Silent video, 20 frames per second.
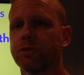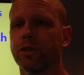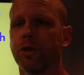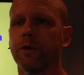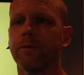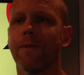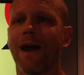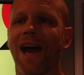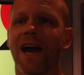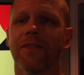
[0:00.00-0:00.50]

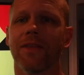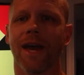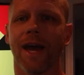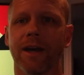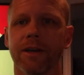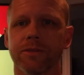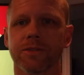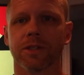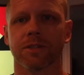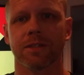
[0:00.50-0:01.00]
two-bath
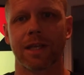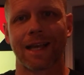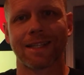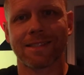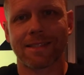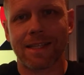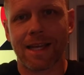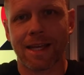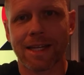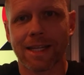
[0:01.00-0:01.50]
houses. I
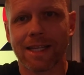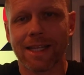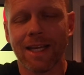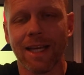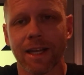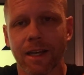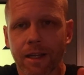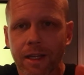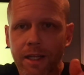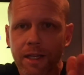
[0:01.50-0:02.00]
said
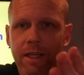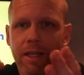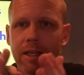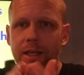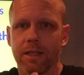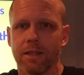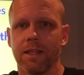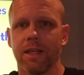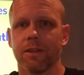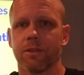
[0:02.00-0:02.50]
again
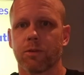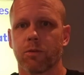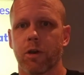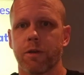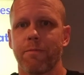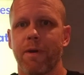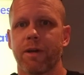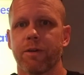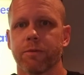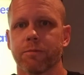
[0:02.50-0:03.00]
that
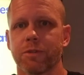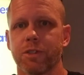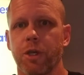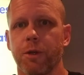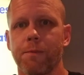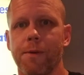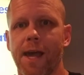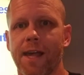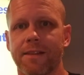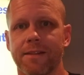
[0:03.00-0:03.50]
three-bedroom,
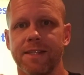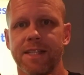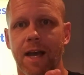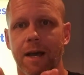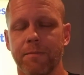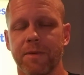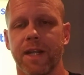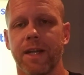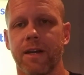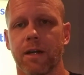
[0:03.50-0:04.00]
two-bath
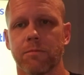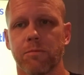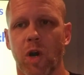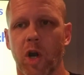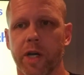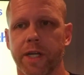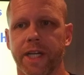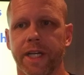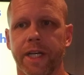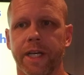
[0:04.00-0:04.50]
dominate our
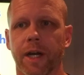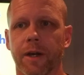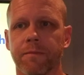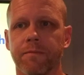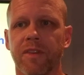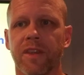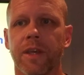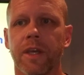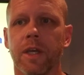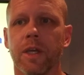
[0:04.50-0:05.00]
market here.
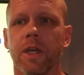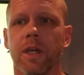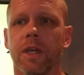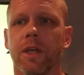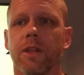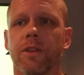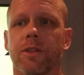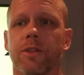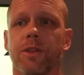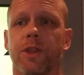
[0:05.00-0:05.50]

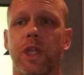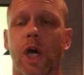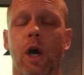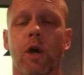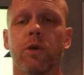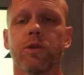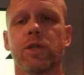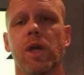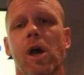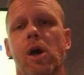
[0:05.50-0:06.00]

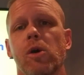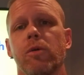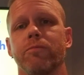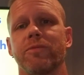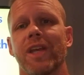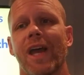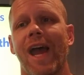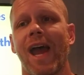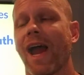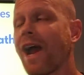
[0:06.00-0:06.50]
Those
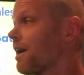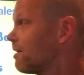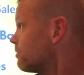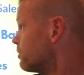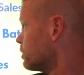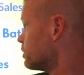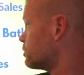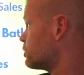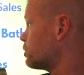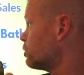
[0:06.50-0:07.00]
homes
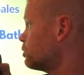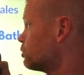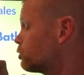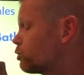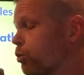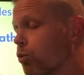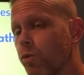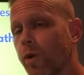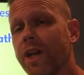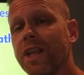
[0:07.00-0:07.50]
averaged
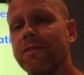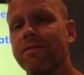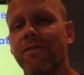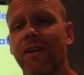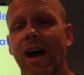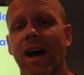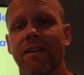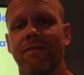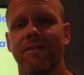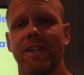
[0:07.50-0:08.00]

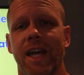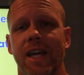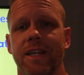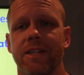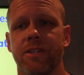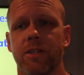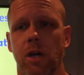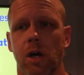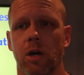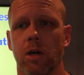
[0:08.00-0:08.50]
25
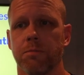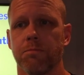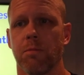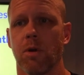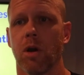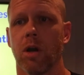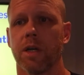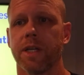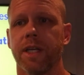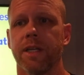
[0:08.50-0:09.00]
days on
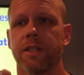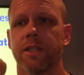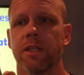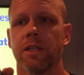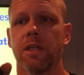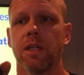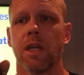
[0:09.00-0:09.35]
market,